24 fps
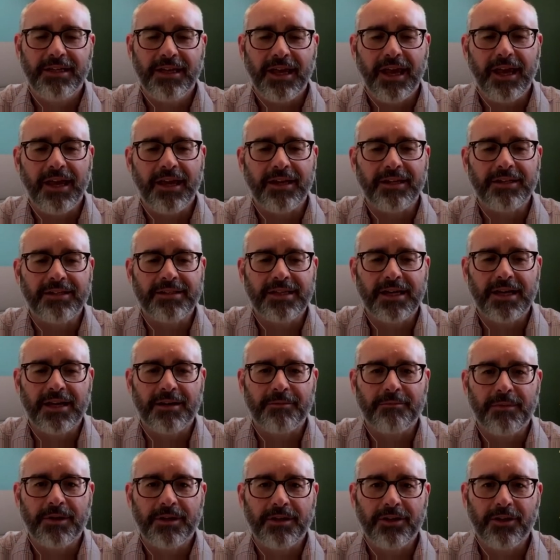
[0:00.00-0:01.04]
and
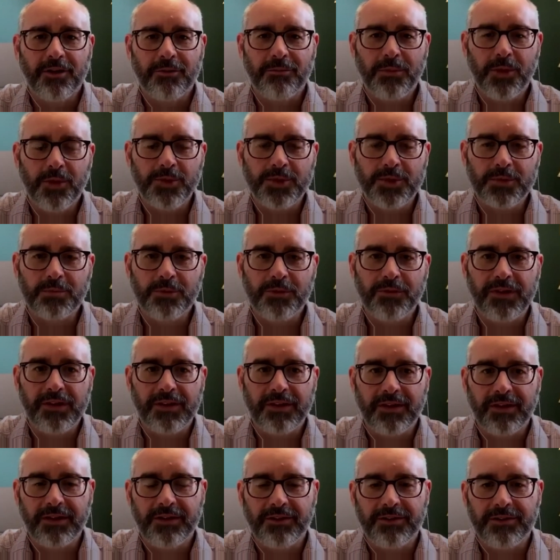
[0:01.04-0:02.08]
um, you know most movie
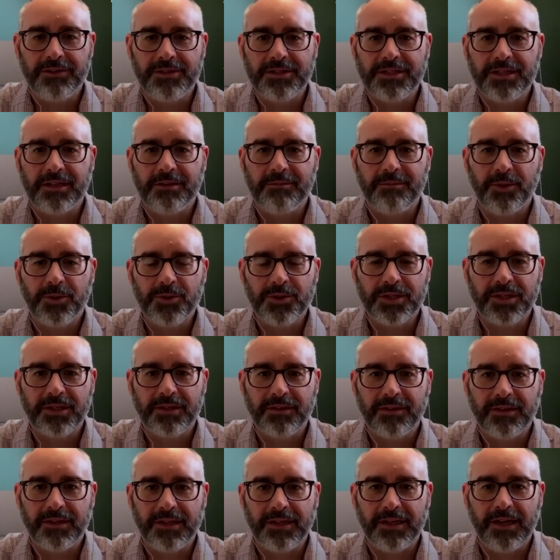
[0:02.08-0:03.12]
theaters and most of
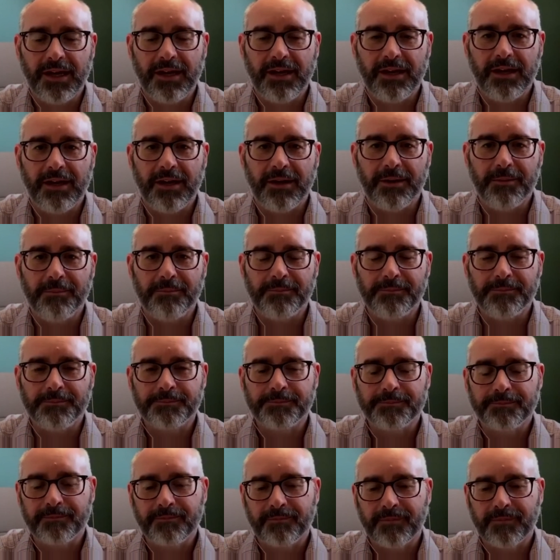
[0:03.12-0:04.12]
the um,